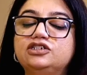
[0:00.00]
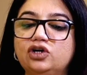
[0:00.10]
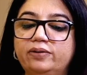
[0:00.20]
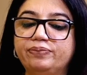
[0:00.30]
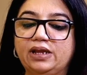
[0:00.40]

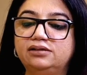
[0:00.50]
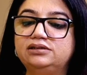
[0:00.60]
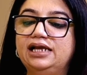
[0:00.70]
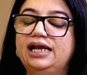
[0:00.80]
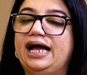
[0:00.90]
So,
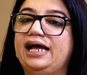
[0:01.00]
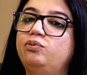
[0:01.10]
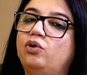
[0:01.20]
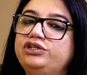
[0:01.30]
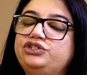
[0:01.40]
I
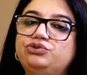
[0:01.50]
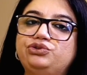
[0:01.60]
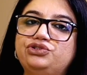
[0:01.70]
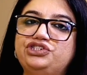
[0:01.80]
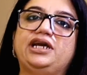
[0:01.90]
want you
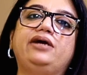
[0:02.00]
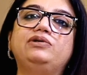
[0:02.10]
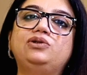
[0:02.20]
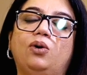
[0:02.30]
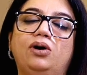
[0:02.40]
to share
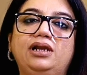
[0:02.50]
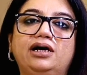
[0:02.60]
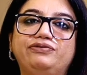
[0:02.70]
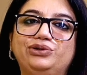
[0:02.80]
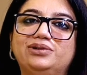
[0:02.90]
with all
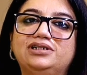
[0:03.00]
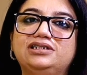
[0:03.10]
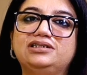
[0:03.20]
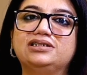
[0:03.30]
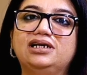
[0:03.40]
our
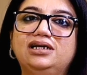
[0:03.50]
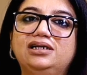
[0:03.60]
viewers,